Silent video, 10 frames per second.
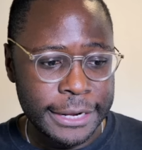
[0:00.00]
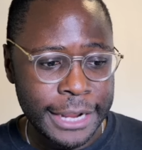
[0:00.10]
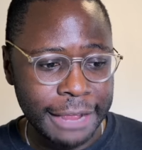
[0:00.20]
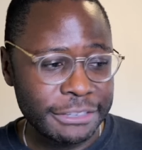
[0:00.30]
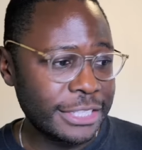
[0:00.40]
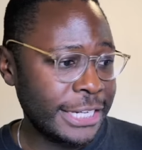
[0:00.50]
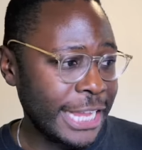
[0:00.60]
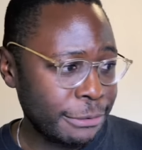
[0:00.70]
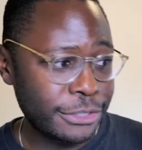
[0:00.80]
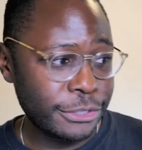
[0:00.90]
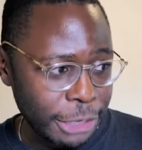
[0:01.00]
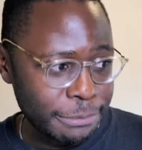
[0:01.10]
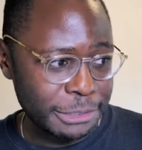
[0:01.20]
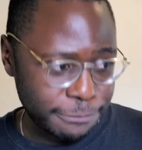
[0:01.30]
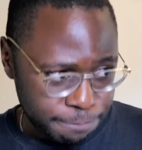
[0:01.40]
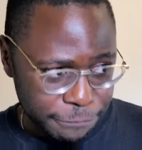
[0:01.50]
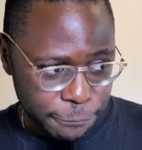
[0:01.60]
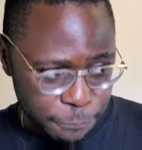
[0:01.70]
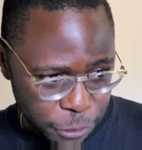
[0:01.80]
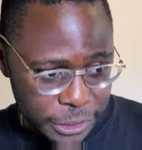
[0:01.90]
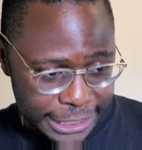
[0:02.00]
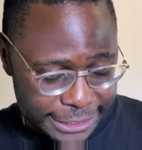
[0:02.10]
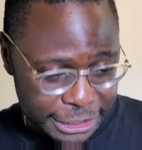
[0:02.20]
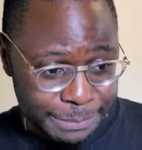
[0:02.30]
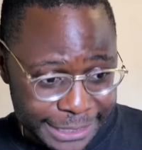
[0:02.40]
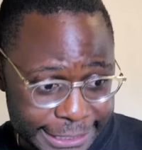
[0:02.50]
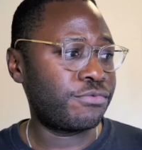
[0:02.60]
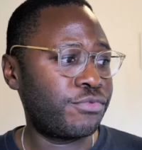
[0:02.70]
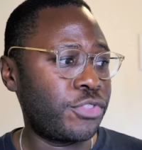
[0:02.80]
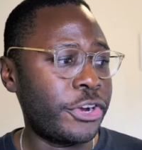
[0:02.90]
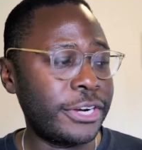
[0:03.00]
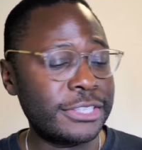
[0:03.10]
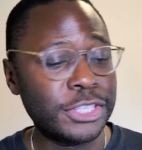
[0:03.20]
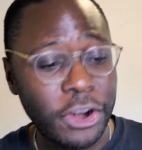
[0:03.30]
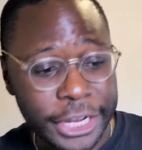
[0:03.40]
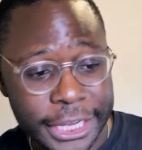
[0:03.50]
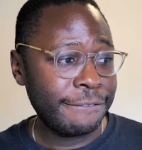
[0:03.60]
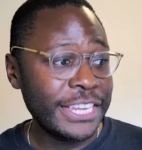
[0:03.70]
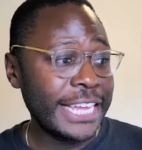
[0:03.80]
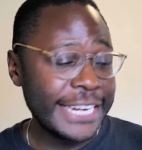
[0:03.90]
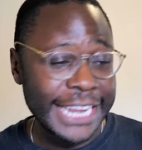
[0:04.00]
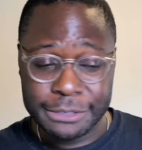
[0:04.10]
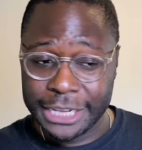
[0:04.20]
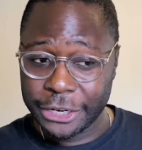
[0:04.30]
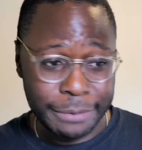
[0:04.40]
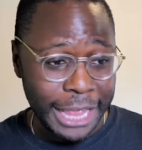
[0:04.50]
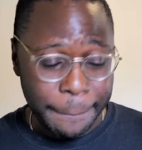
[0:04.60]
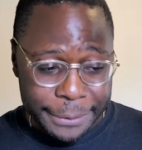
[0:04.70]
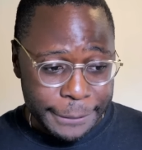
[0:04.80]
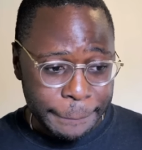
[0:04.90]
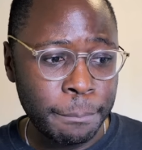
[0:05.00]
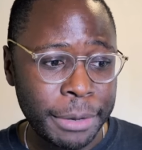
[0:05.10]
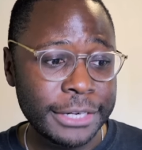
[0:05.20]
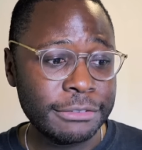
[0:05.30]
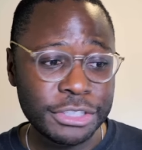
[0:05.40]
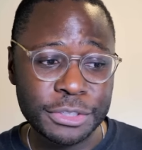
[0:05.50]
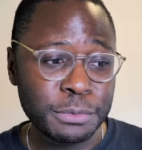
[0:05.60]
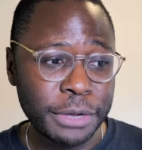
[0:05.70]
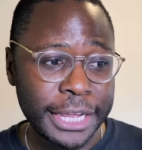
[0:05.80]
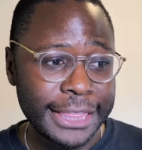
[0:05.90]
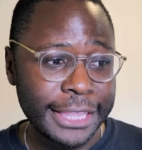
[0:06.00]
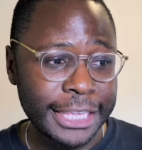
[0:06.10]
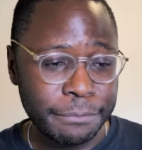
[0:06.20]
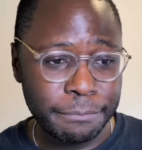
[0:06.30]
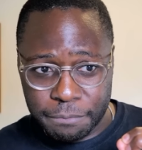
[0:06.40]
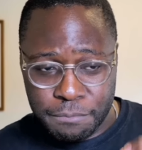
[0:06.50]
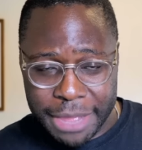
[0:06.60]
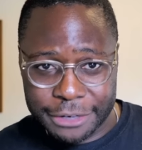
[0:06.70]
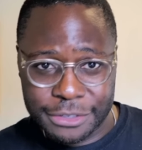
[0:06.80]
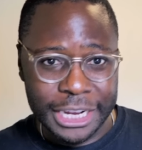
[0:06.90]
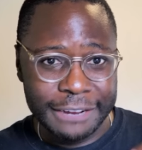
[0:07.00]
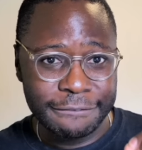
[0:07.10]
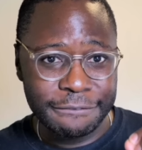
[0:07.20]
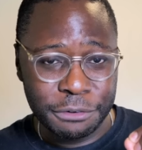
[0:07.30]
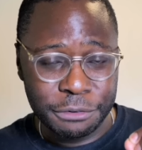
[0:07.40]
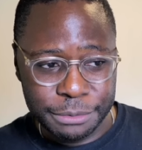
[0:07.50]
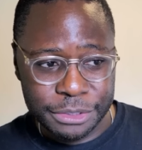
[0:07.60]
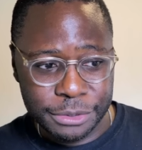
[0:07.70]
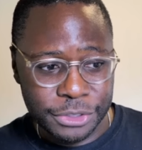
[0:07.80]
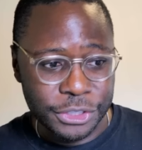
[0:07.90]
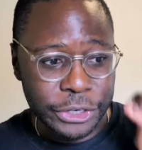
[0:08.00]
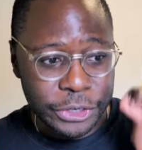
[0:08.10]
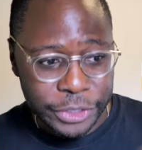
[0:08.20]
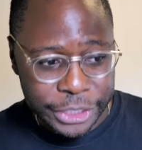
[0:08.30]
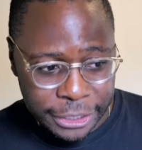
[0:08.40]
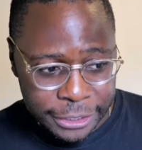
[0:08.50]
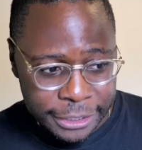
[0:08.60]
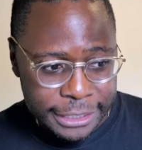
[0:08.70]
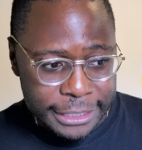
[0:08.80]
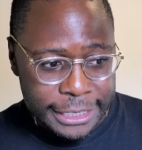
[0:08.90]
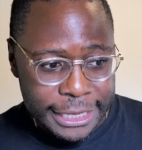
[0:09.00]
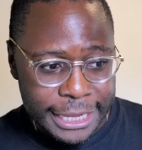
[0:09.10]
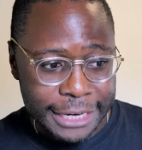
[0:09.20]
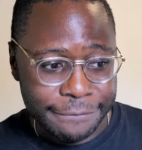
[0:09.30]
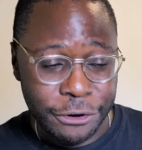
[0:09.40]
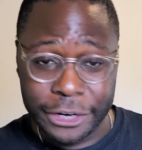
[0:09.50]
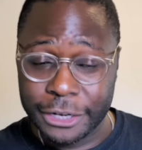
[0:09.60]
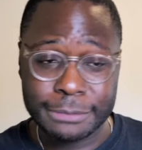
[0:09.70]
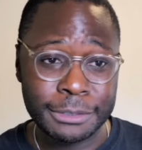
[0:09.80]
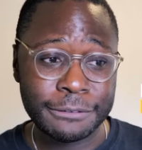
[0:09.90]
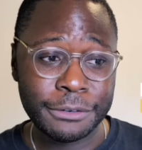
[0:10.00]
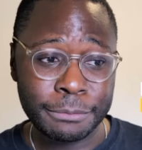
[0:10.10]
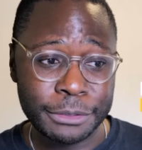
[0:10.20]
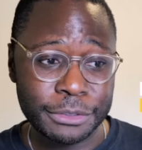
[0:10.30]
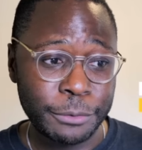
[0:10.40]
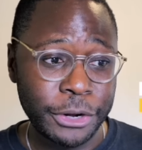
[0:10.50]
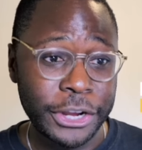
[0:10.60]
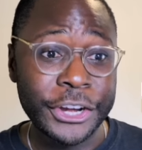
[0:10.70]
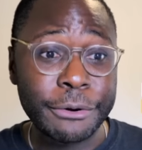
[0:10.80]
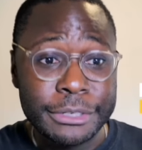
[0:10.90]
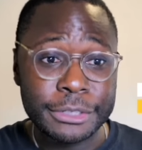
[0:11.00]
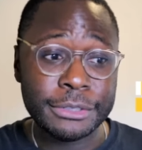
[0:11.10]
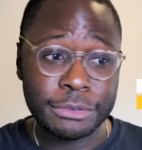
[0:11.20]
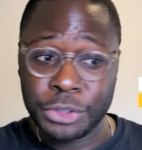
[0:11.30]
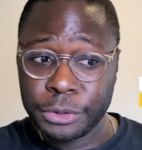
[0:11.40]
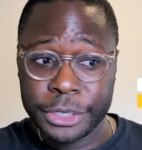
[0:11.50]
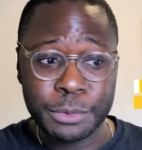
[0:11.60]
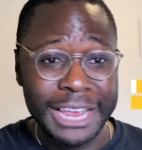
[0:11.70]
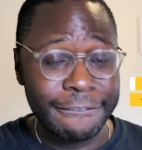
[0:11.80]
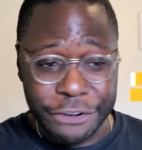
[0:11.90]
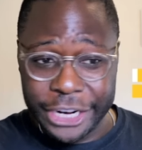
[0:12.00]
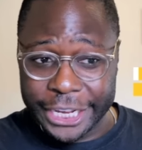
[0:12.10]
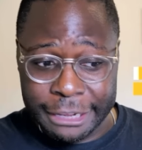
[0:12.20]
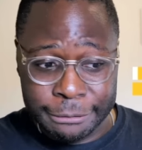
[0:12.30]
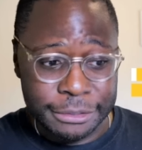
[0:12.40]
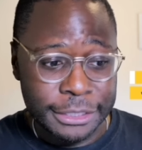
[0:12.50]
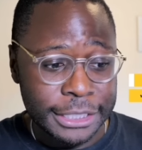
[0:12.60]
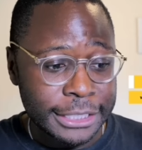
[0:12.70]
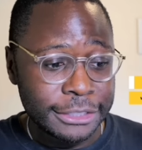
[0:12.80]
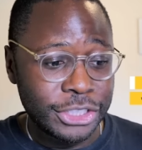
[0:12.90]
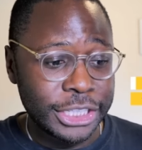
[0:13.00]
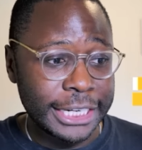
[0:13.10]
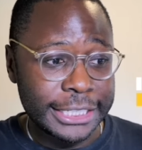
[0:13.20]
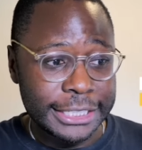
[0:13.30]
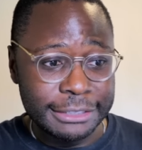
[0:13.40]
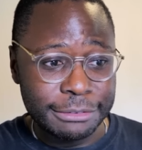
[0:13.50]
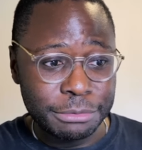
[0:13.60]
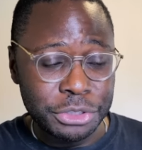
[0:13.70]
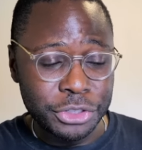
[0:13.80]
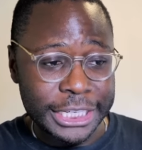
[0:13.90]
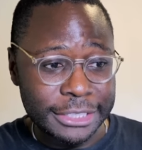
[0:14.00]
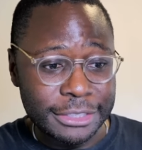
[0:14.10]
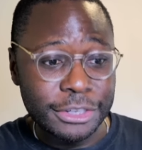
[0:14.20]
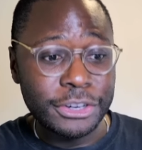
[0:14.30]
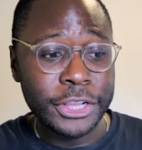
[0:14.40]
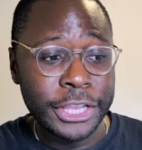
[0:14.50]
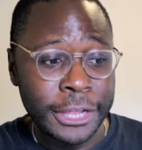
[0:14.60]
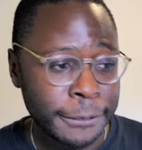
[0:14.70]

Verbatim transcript: Now, obviously, now it's gone up. It's performed well as expected. The 100x target, if you get it now, is not going to happen. But this is why I think it matters to have great research early on. And if you're not a customer of Metrics, I would encourage you to join. We have free accounts to get research like this early on.